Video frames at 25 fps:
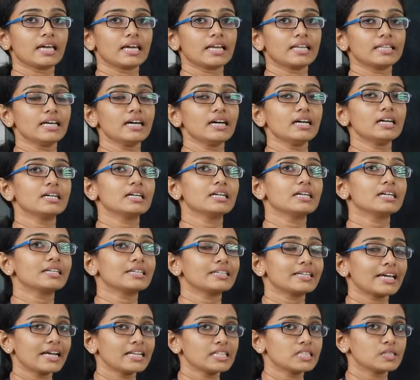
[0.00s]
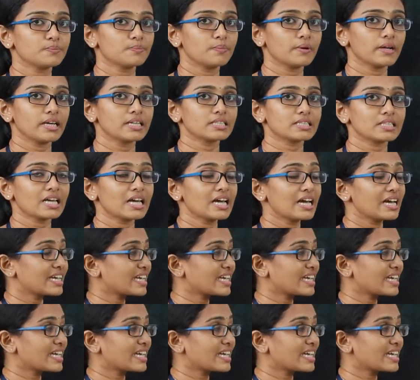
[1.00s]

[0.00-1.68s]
in the tens place.